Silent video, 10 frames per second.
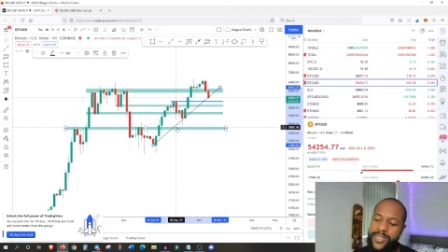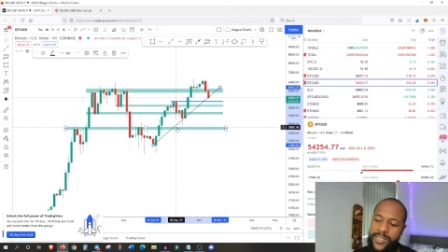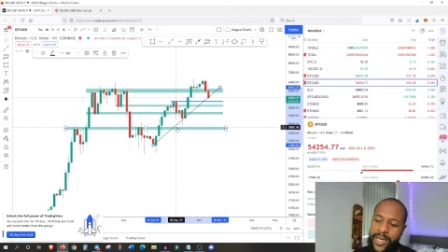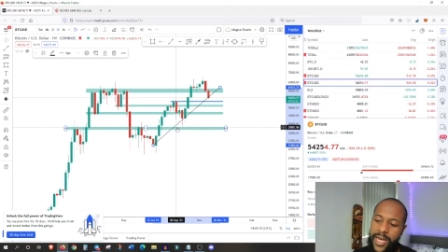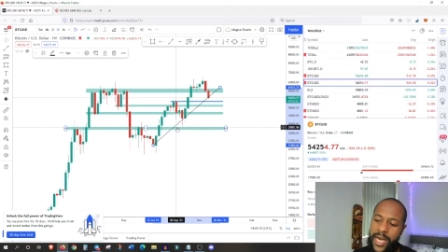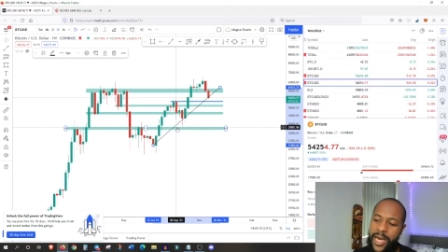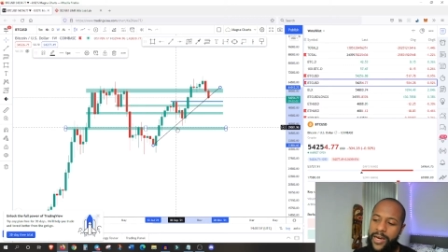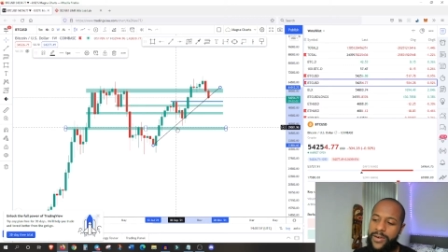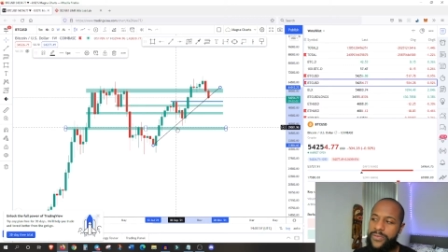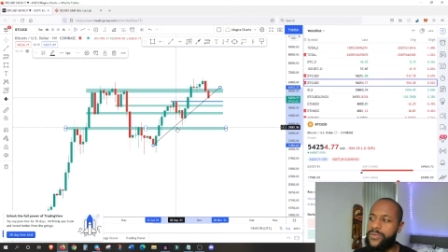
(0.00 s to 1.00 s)
So this is going
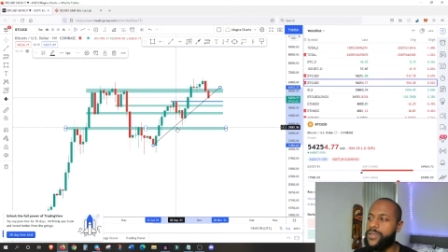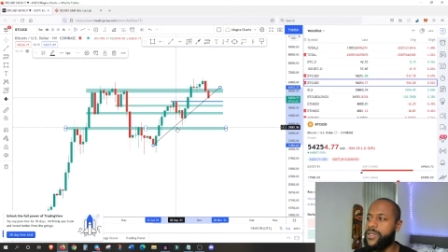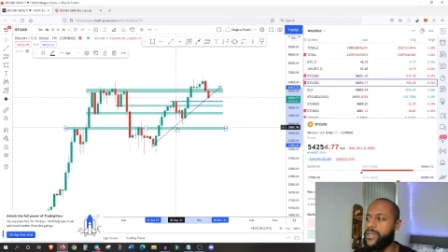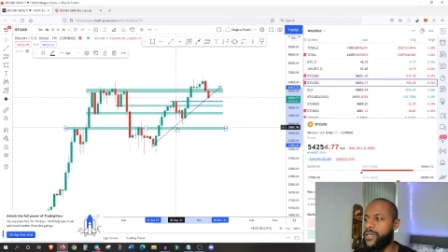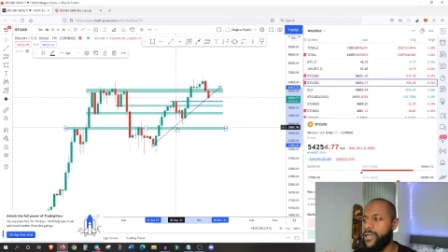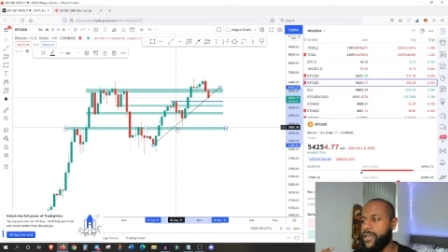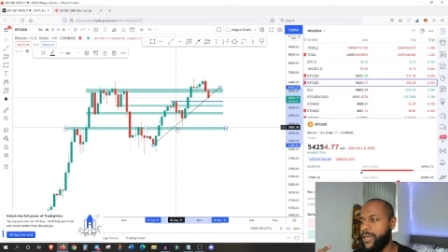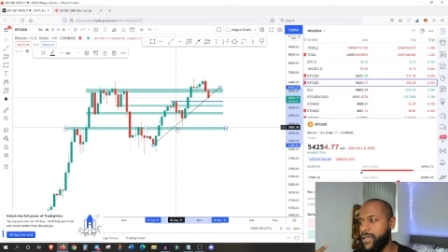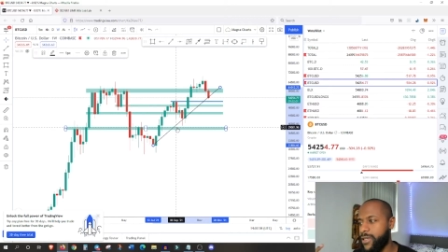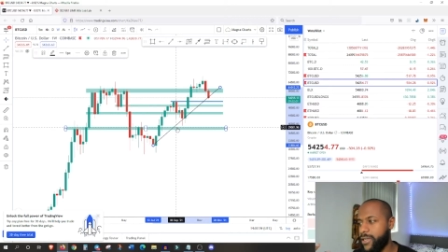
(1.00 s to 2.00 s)
to have
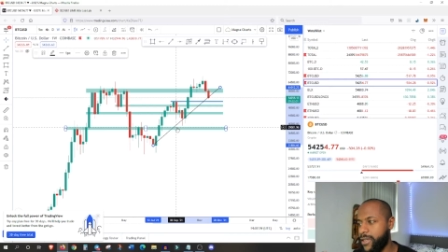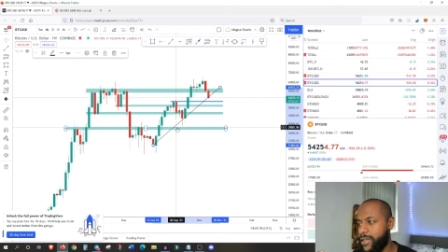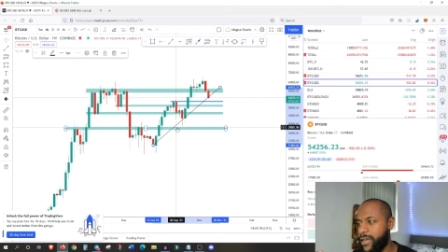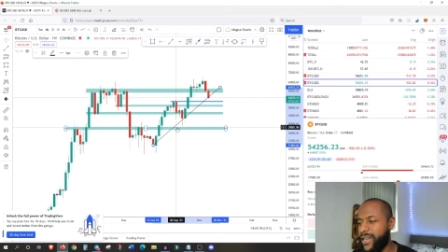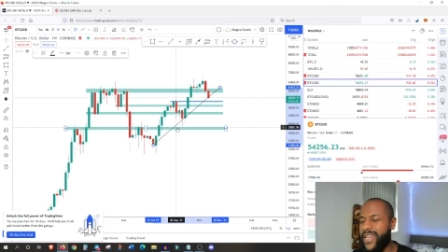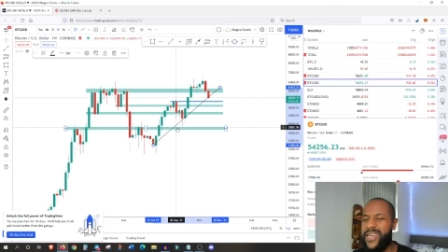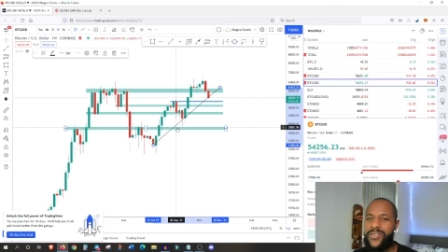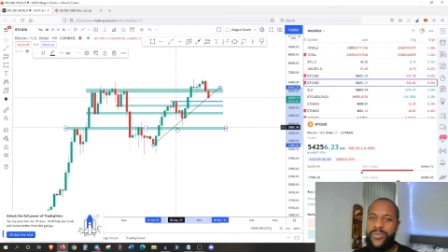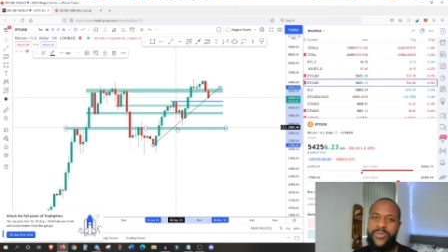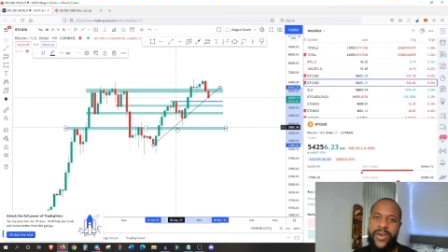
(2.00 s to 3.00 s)
a
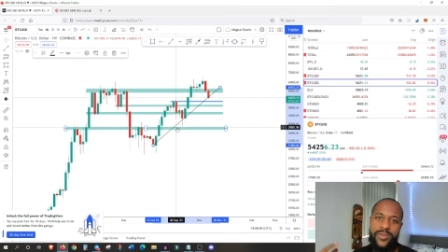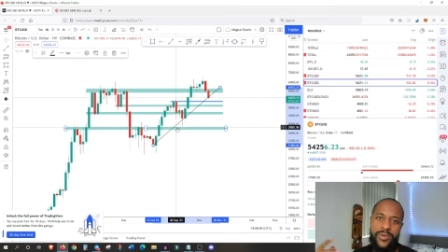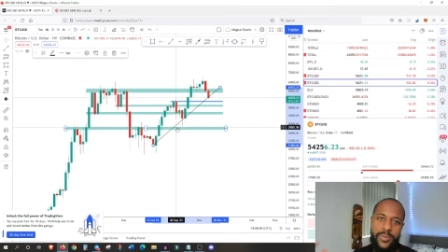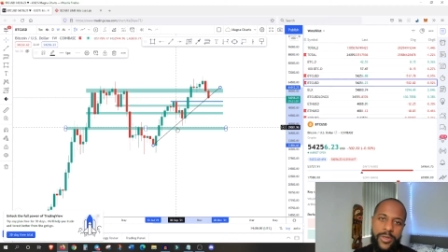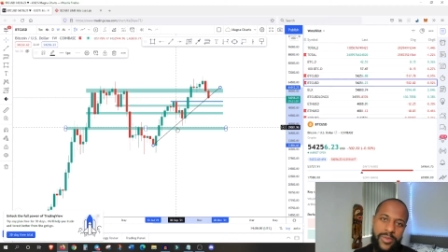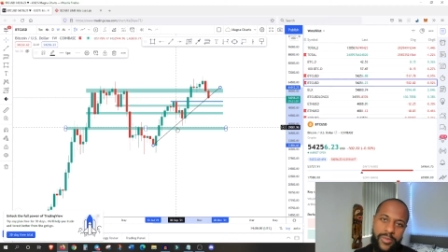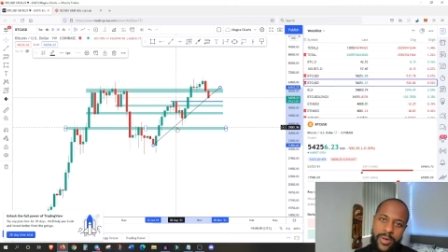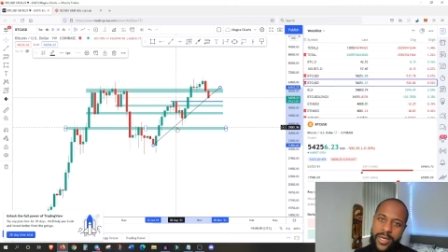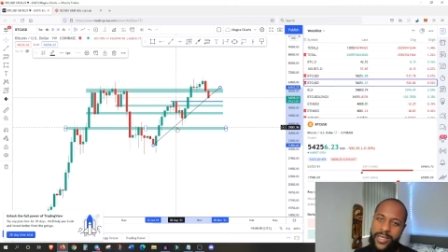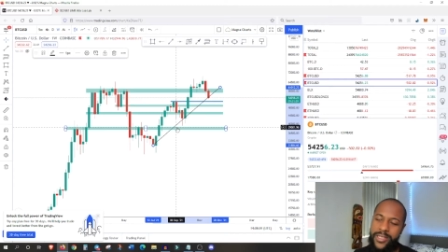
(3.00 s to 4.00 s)
negative effect on
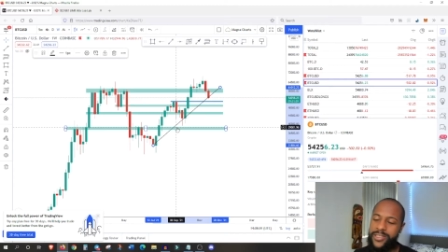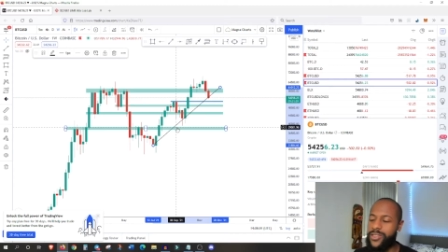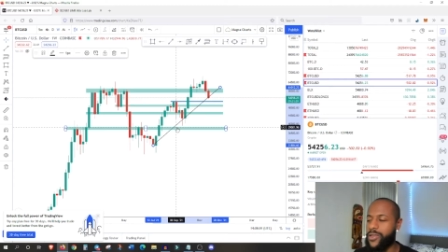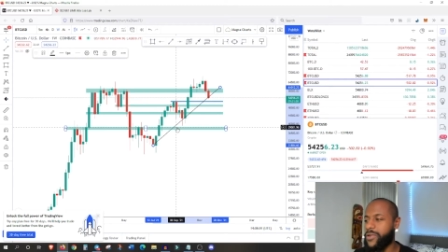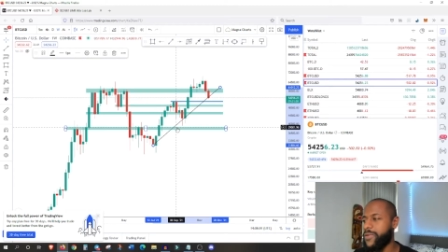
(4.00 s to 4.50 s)
most markets.